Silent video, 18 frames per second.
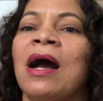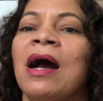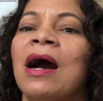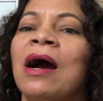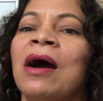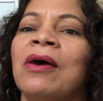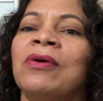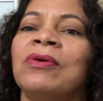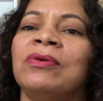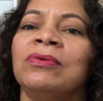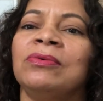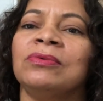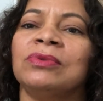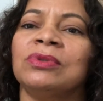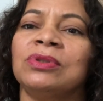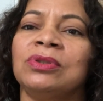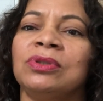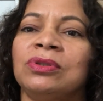how
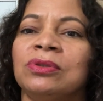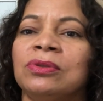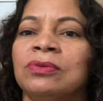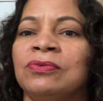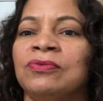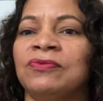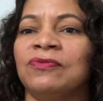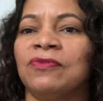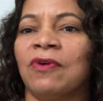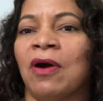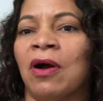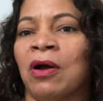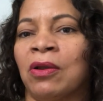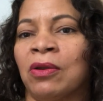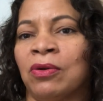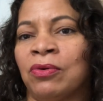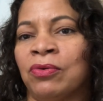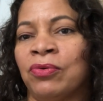to
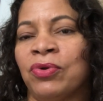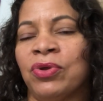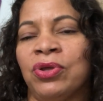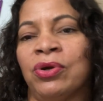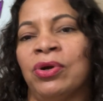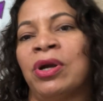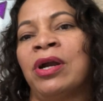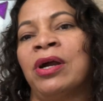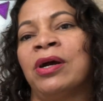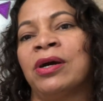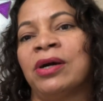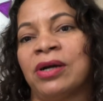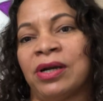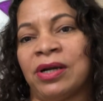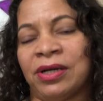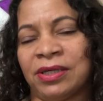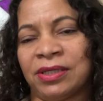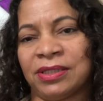follow your
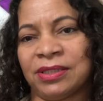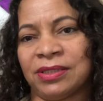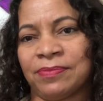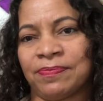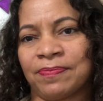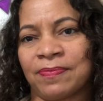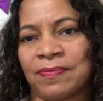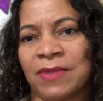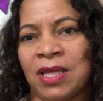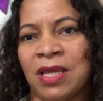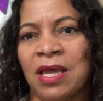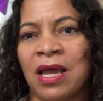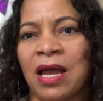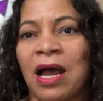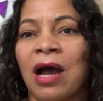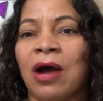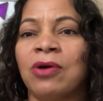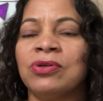heart,
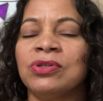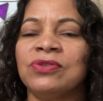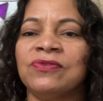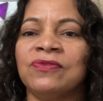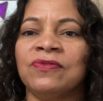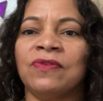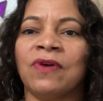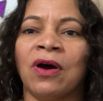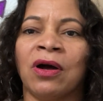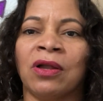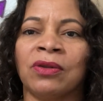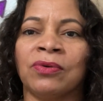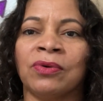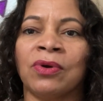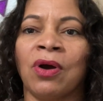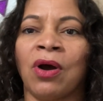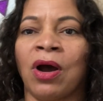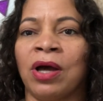how to follow
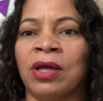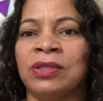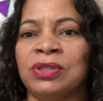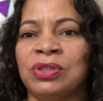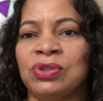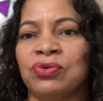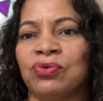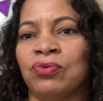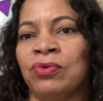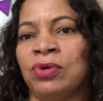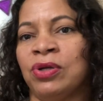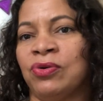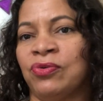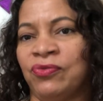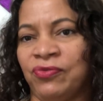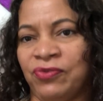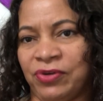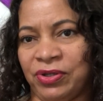God's
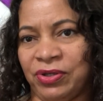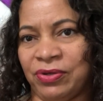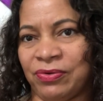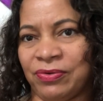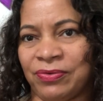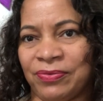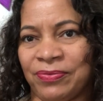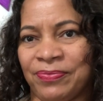will for you.